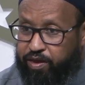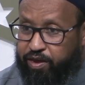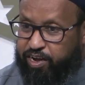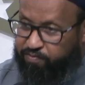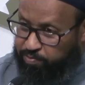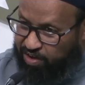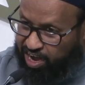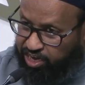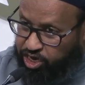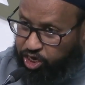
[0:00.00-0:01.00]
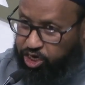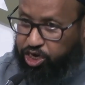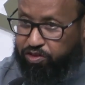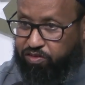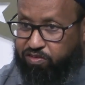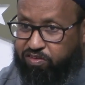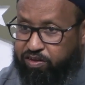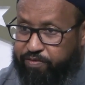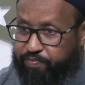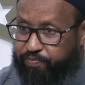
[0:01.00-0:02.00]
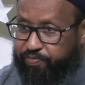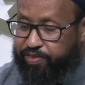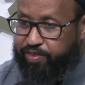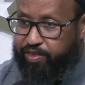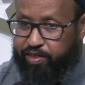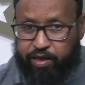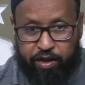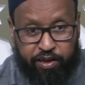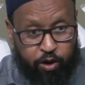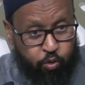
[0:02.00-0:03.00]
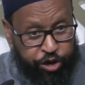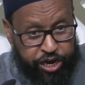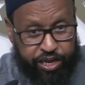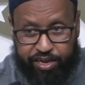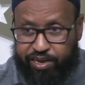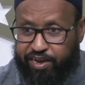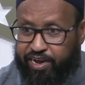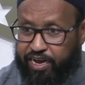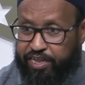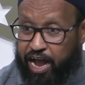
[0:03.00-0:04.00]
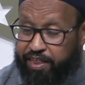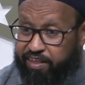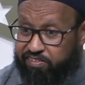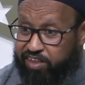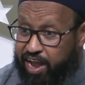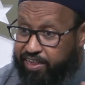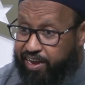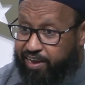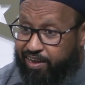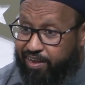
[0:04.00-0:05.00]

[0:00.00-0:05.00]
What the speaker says: Give them the right injections. The tawheed. The understanding.